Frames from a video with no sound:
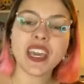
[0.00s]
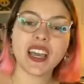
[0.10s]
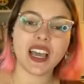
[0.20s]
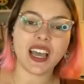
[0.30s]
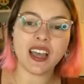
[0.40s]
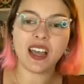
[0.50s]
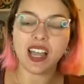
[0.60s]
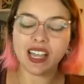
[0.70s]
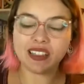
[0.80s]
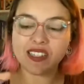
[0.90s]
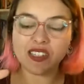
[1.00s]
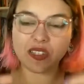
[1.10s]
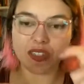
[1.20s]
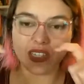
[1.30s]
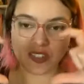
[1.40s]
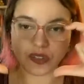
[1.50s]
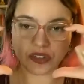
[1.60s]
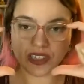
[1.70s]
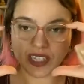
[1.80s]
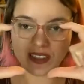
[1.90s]
And it's
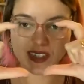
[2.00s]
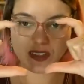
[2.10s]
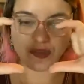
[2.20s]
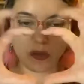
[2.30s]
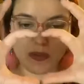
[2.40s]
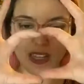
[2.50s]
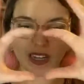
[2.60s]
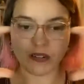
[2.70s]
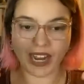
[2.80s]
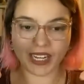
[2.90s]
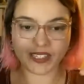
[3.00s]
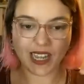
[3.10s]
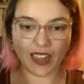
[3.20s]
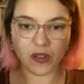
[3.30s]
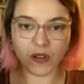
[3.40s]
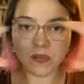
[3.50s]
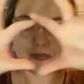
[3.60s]
usually in this form, like a rectangle,